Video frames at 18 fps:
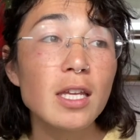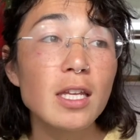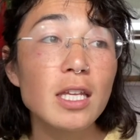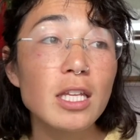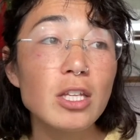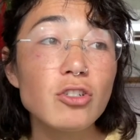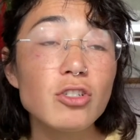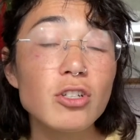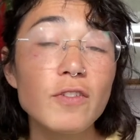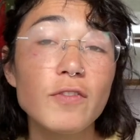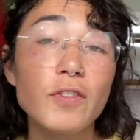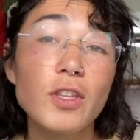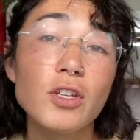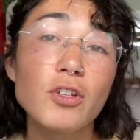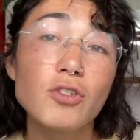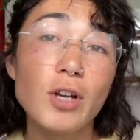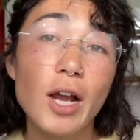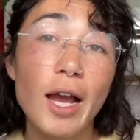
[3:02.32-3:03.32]
each of
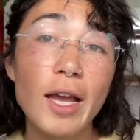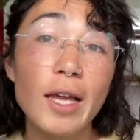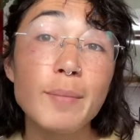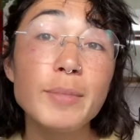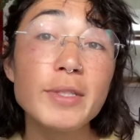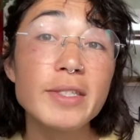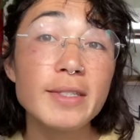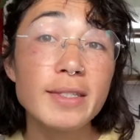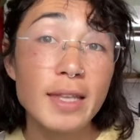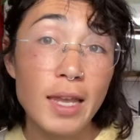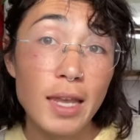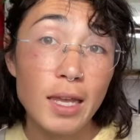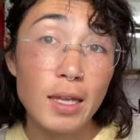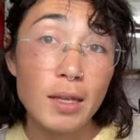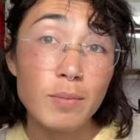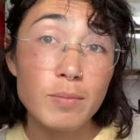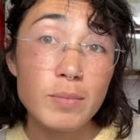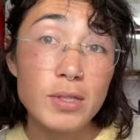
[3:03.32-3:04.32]
the tribe's
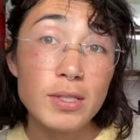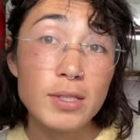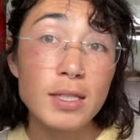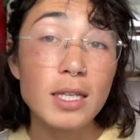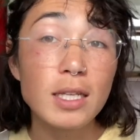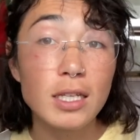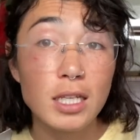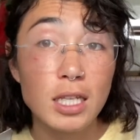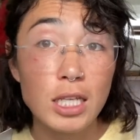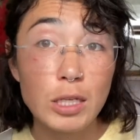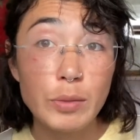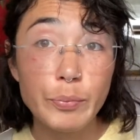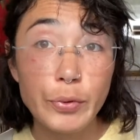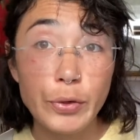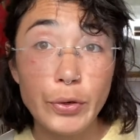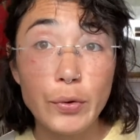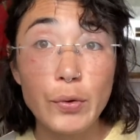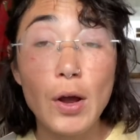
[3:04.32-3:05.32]
names in
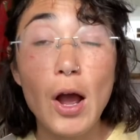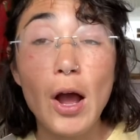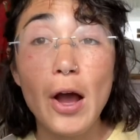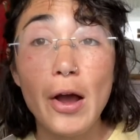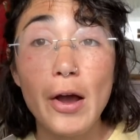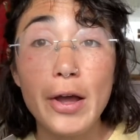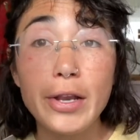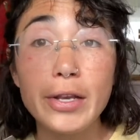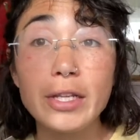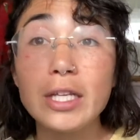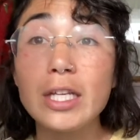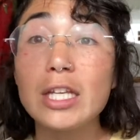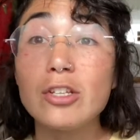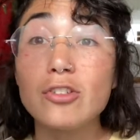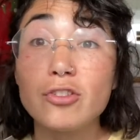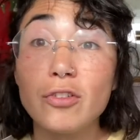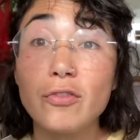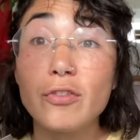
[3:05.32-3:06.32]
Hebrew on
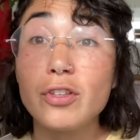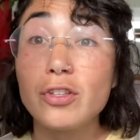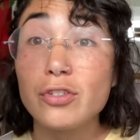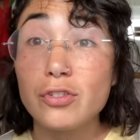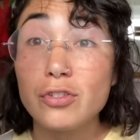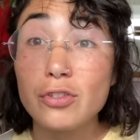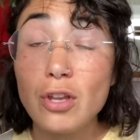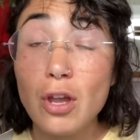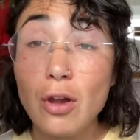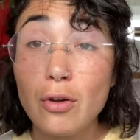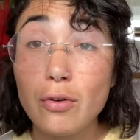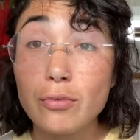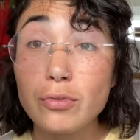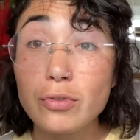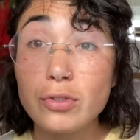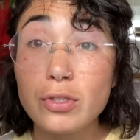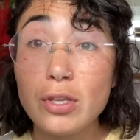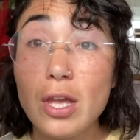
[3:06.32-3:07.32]
each of the
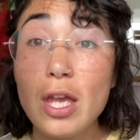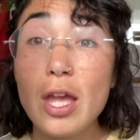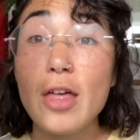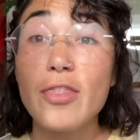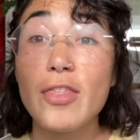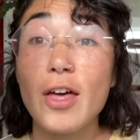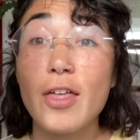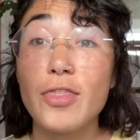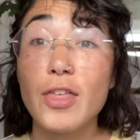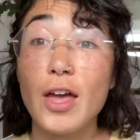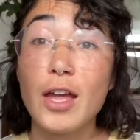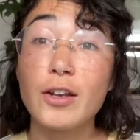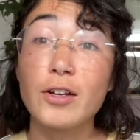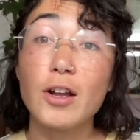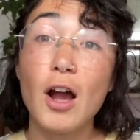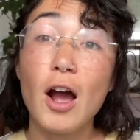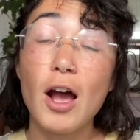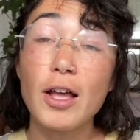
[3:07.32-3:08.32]
stones that
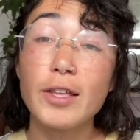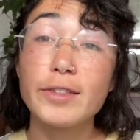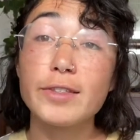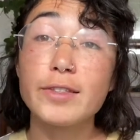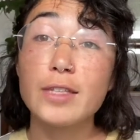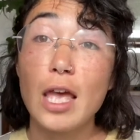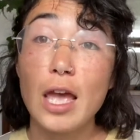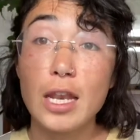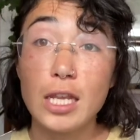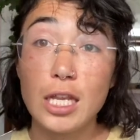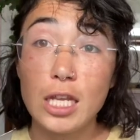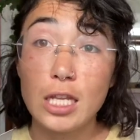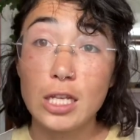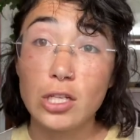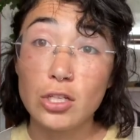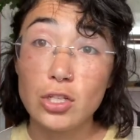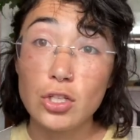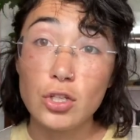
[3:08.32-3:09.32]
then got set
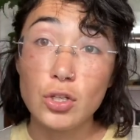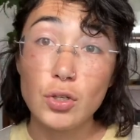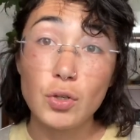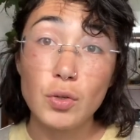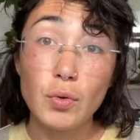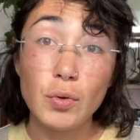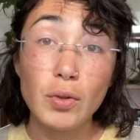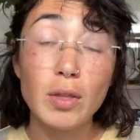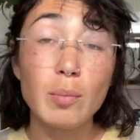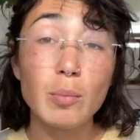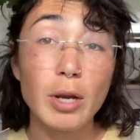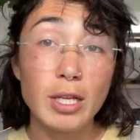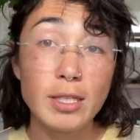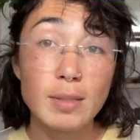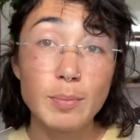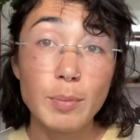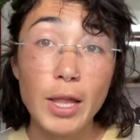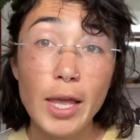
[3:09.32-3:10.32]
into the
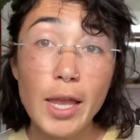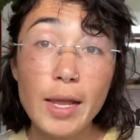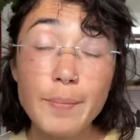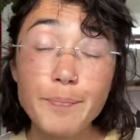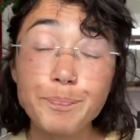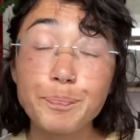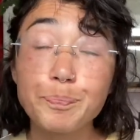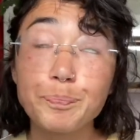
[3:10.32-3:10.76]
breastplate.